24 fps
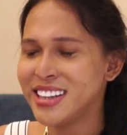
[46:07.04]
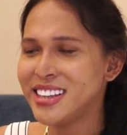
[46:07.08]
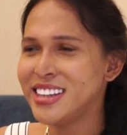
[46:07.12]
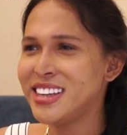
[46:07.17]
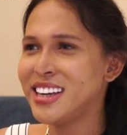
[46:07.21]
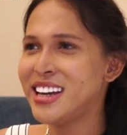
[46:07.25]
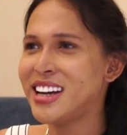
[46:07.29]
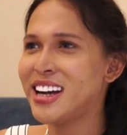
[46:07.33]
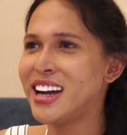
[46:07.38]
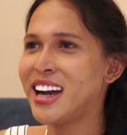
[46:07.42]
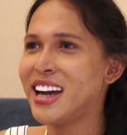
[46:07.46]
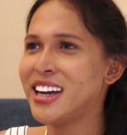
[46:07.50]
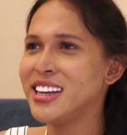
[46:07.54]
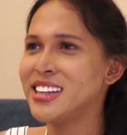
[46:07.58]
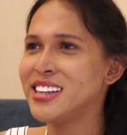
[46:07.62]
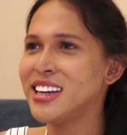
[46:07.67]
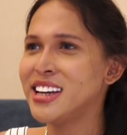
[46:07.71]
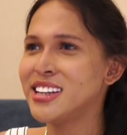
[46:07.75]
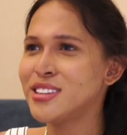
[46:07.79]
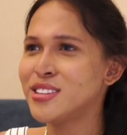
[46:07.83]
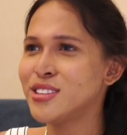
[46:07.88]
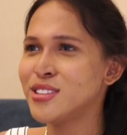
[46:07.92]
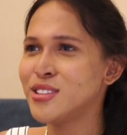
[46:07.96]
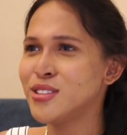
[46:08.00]
Yeah, I
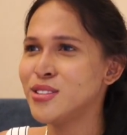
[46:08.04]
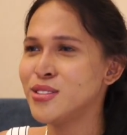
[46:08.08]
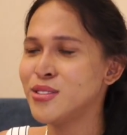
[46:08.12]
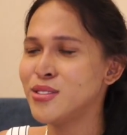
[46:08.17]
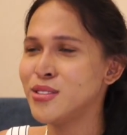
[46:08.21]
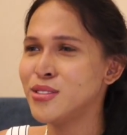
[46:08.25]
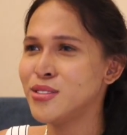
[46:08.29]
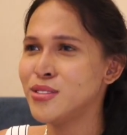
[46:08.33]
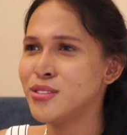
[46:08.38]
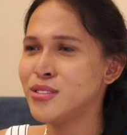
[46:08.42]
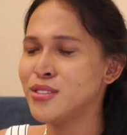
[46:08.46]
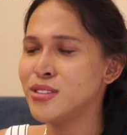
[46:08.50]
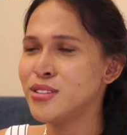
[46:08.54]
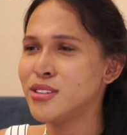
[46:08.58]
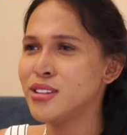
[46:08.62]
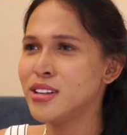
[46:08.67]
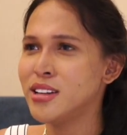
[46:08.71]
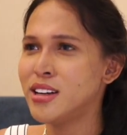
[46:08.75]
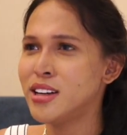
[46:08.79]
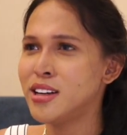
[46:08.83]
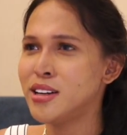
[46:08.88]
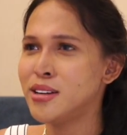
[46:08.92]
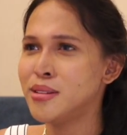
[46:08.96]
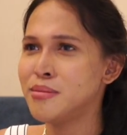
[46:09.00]
get to
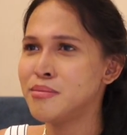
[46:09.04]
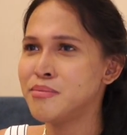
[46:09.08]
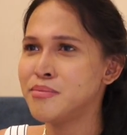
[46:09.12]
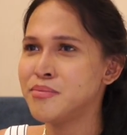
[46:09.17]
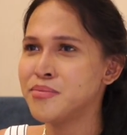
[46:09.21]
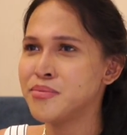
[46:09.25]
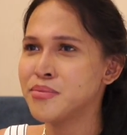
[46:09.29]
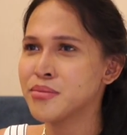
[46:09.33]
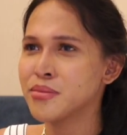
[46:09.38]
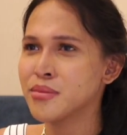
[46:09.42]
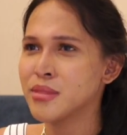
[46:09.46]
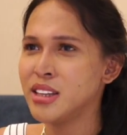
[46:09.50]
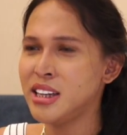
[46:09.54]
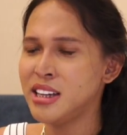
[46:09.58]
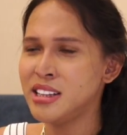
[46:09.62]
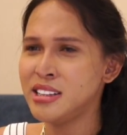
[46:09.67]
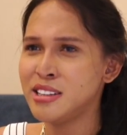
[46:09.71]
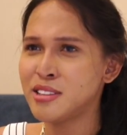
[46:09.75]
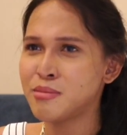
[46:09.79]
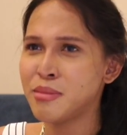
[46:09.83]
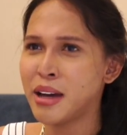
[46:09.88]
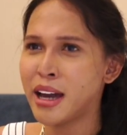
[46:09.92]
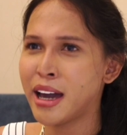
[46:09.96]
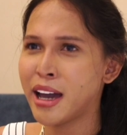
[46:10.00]

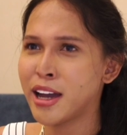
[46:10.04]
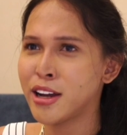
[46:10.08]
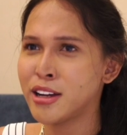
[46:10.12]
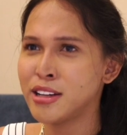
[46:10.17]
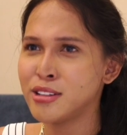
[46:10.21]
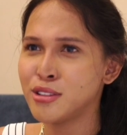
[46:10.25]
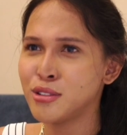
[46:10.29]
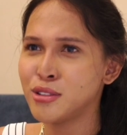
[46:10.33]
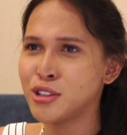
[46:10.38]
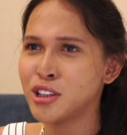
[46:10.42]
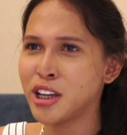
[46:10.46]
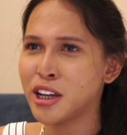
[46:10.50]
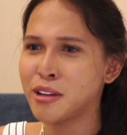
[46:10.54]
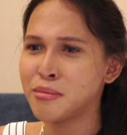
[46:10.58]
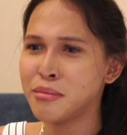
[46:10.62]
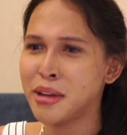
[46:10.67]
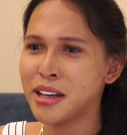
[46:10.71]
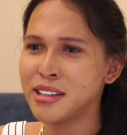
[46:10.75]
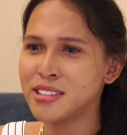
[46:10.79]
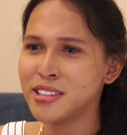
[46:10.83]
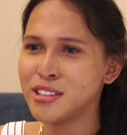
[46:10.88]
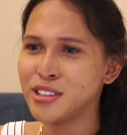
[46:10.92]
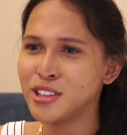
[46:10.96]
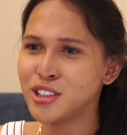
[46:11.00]
inspire and to share
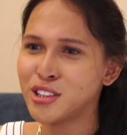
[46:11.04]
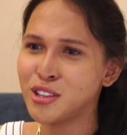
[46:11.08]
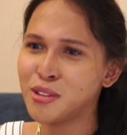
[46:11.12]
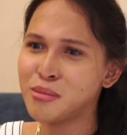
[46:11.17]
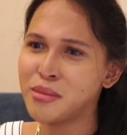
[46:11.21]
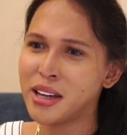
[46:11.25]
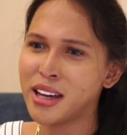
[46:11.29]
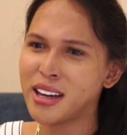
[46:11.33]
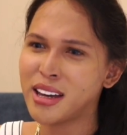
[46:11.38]
message to my